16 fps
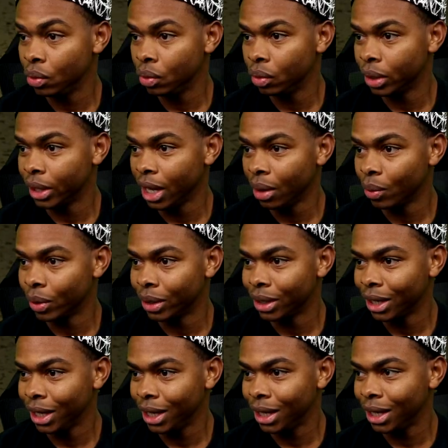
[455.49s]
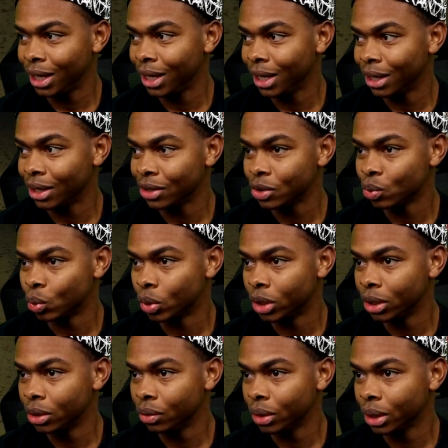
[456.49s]
Ooh, got one. Hey, there's
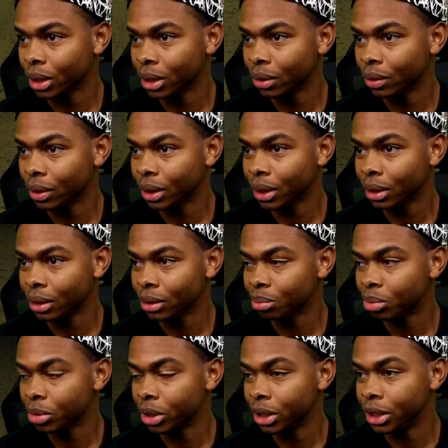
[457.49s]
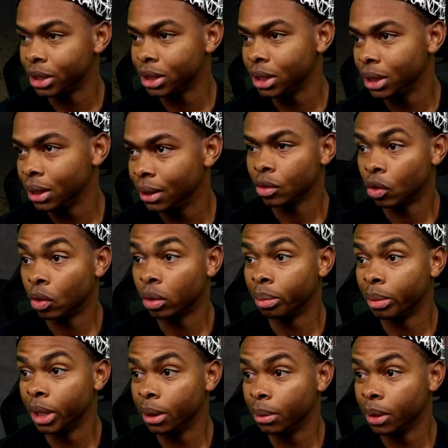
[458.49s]
one. Okay, okay, Oh, pretty easy. Or
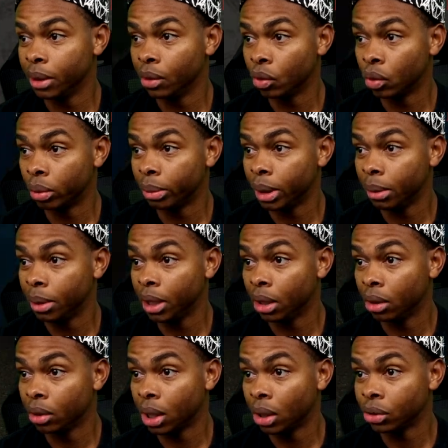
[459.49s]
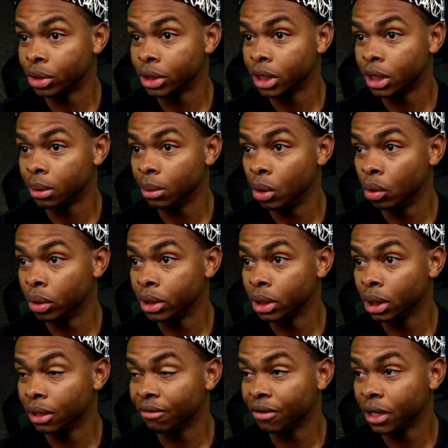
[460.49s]
maybe, or maybe I'll, I'll just keep going
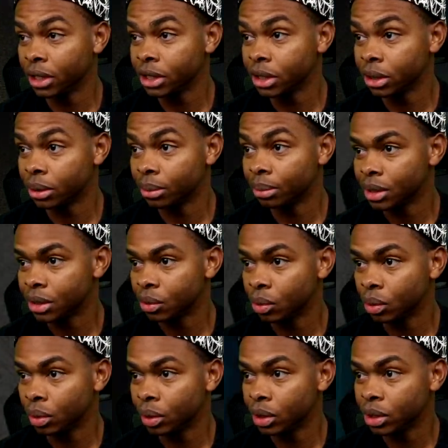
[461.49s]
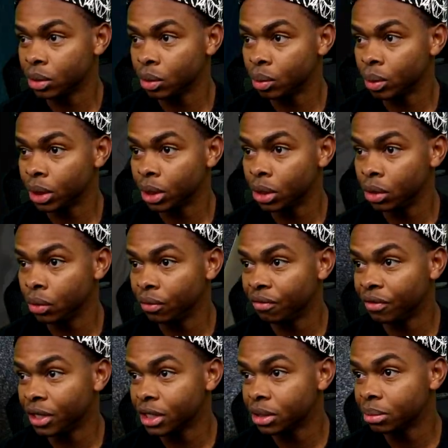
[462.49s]
until I find some. See what we see what we can do.
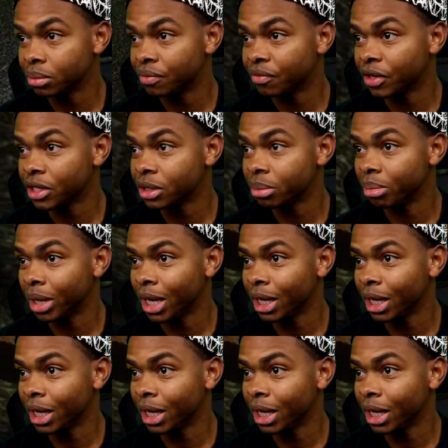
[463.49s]
Find some find some